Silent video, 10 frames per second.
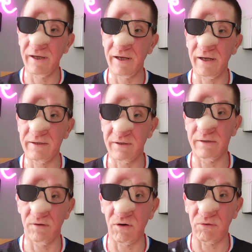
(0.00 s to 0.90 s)

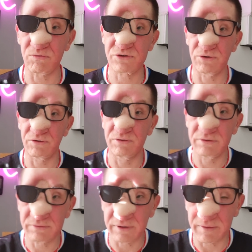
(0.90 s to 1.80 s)
And also,
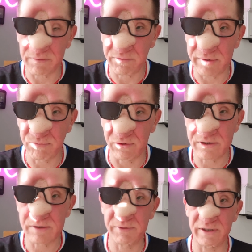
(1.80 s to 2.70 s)
I'm quite
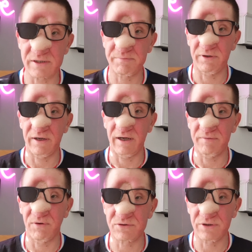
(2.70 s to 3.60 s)
modest about this, but I
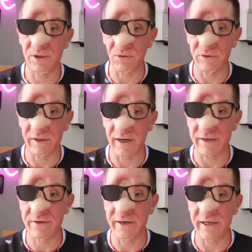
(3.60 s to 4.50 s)
am also the owner
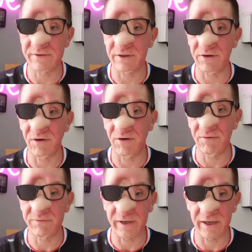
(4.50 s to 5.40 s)
and creator
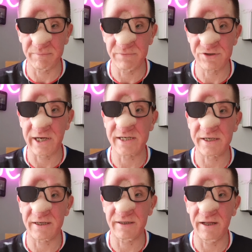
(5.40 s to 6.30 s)
of
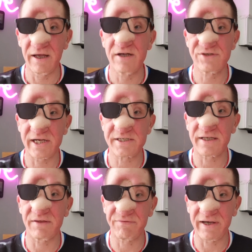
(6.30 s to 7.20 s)
Chasing
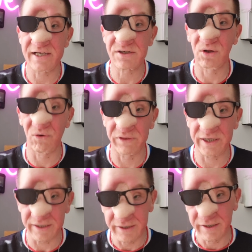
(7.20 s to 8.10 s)
the Phase
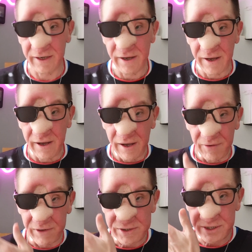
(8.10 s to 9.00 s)
clothing,
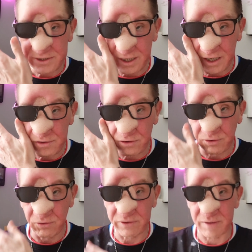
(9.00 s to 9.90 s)
which is a new
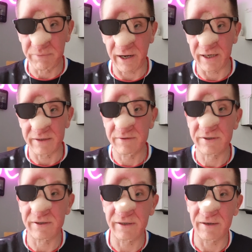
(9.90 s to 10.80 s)
clothing brand
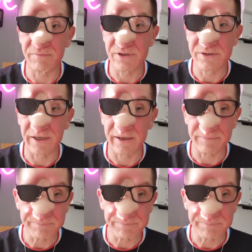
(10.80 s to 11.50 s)
that was